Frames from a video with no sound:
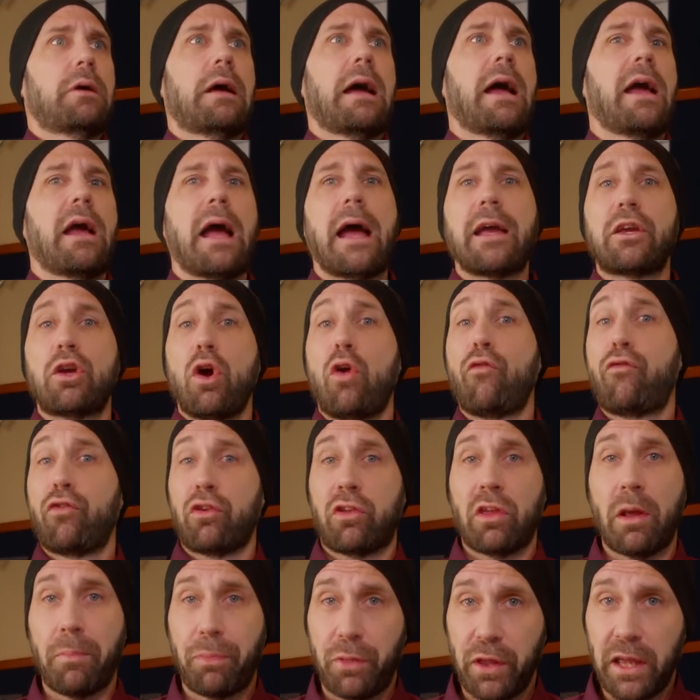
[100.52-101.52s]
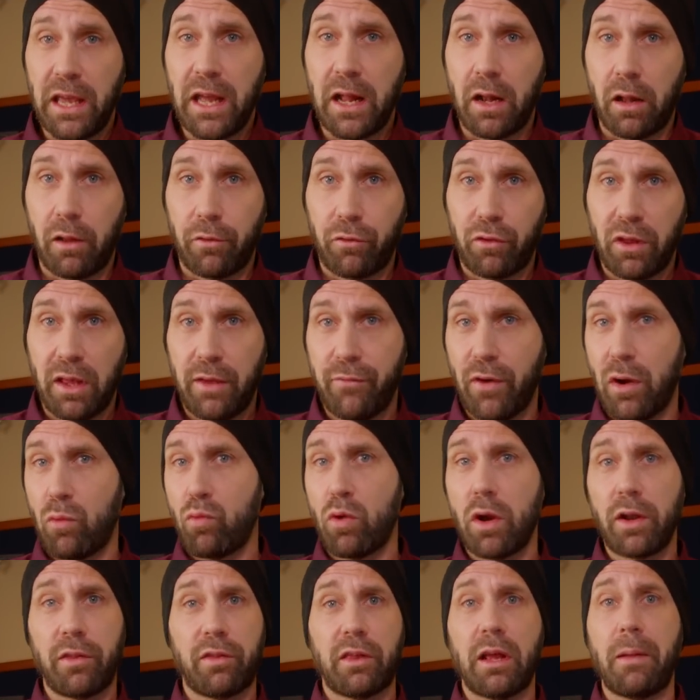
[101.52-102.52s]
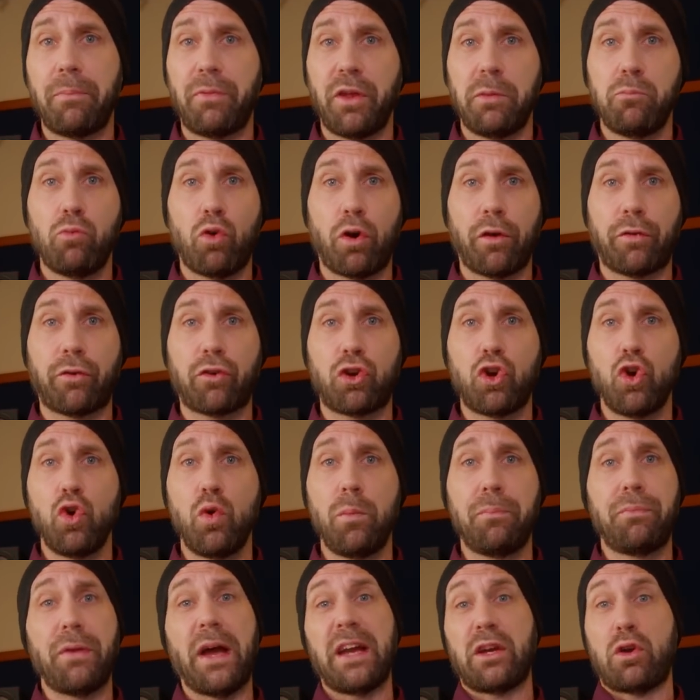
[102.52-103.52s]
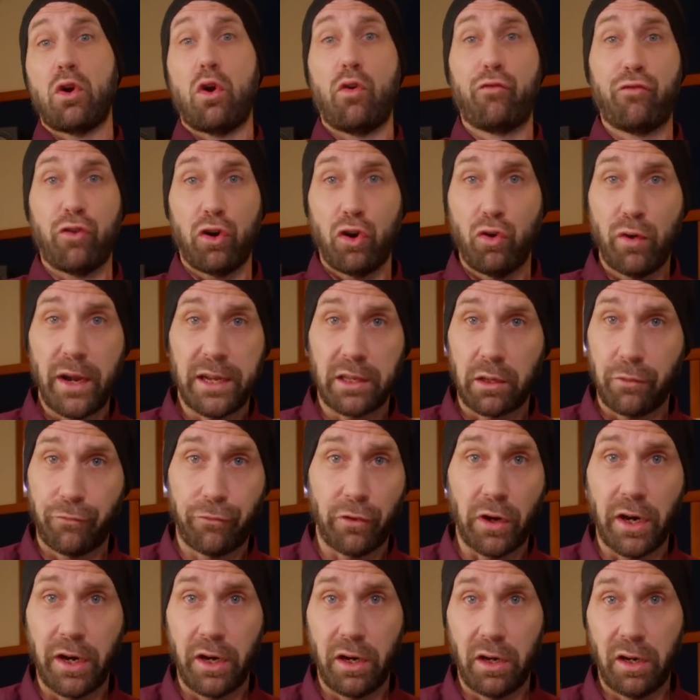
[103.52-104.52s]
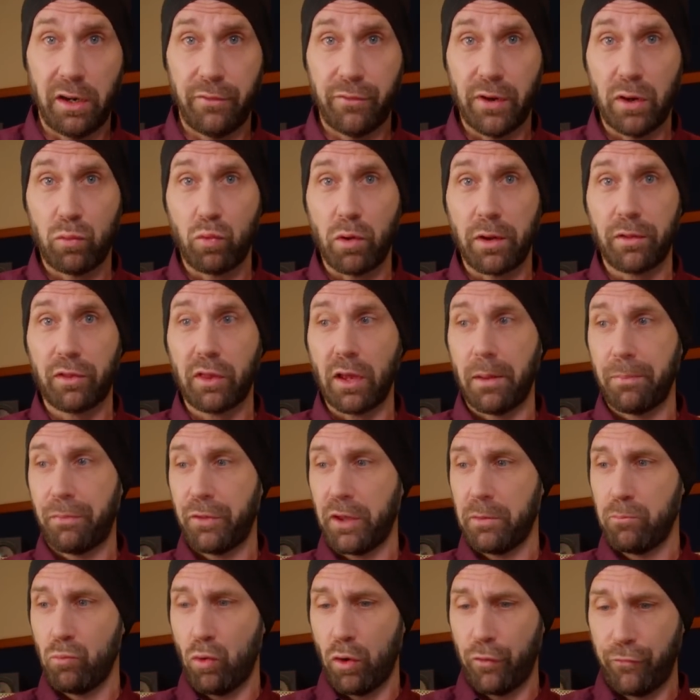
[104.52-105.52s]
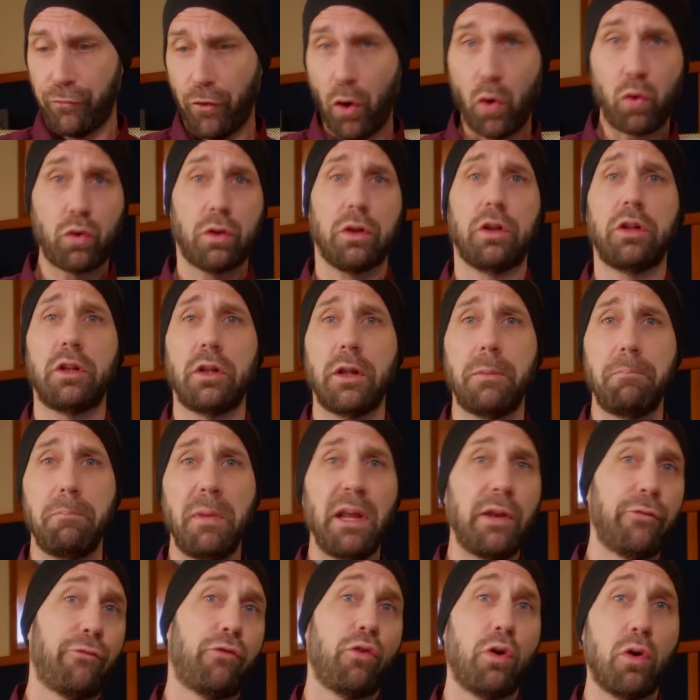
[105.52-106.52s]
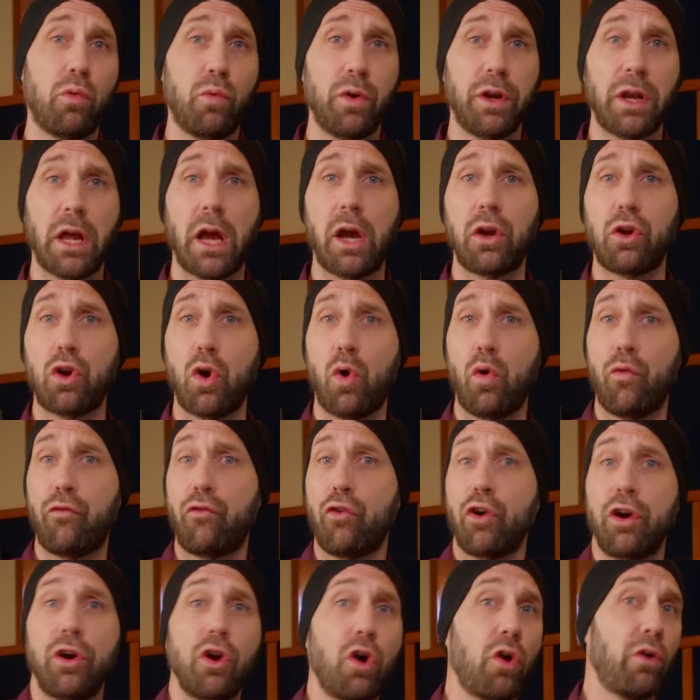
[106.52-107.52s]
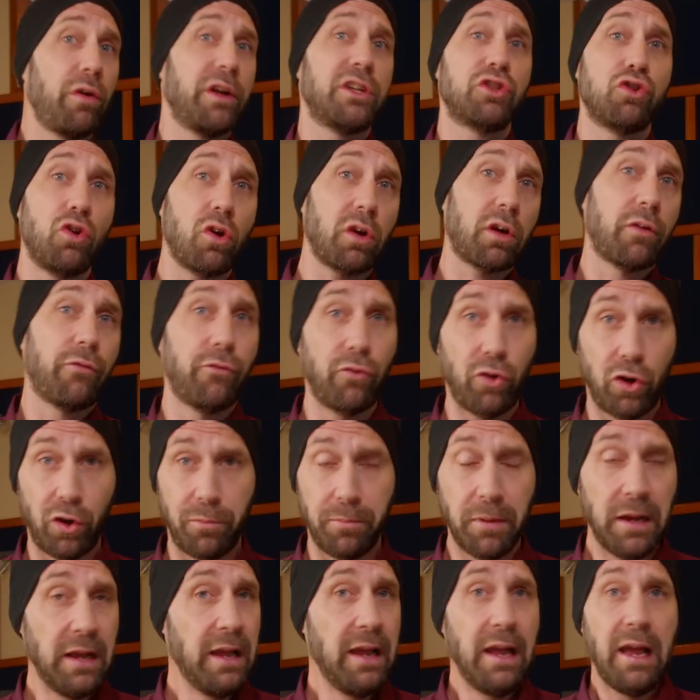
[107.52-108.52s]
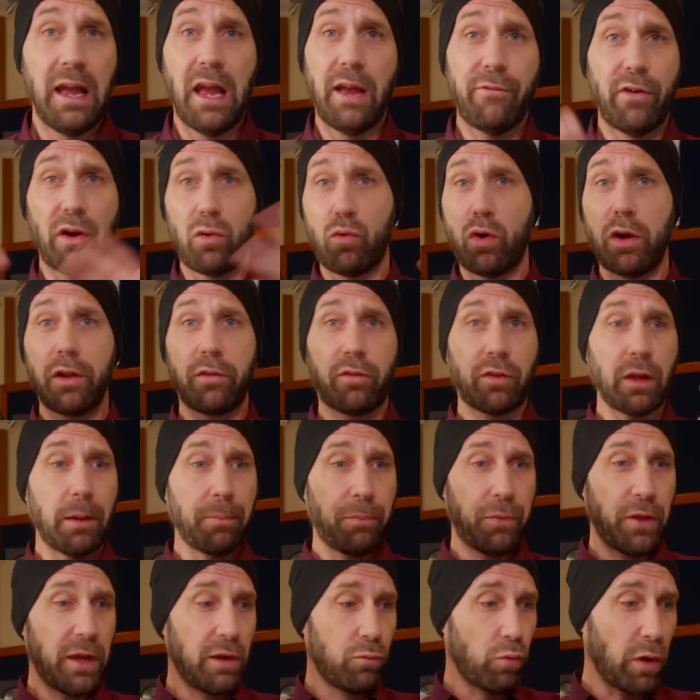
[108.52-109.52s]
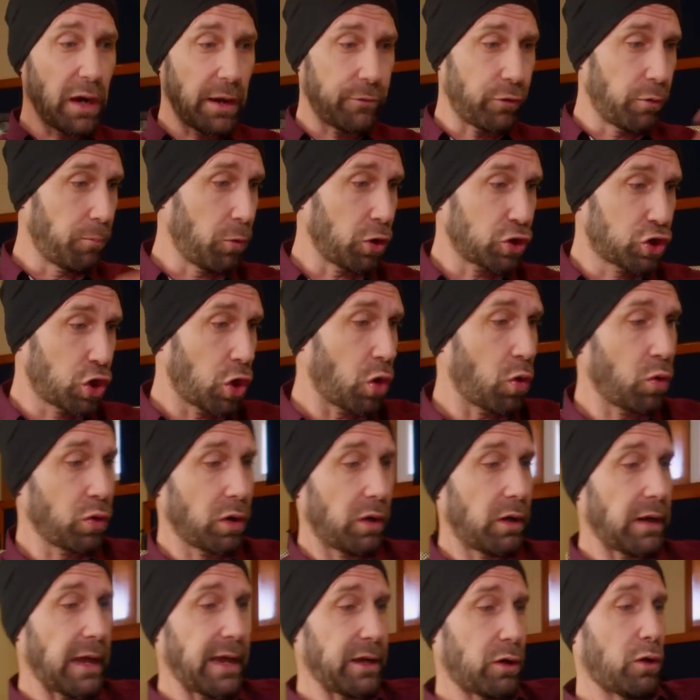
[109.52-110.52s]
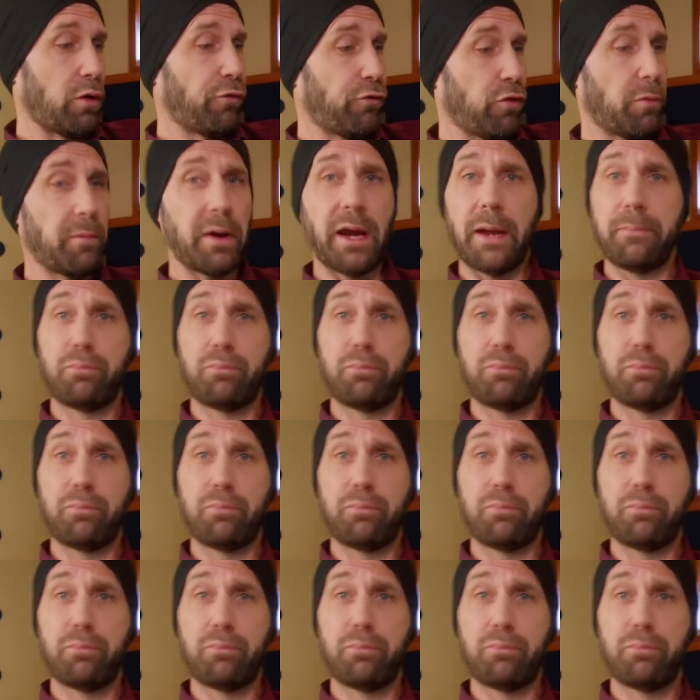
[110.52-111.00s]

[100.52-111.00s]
I go for something else. If I want something more scooped, I go for a rectifier. If I want something more vocal and mid-forward, I go for an orange rockaverb. If I want something, whatever, more tonal, I go for my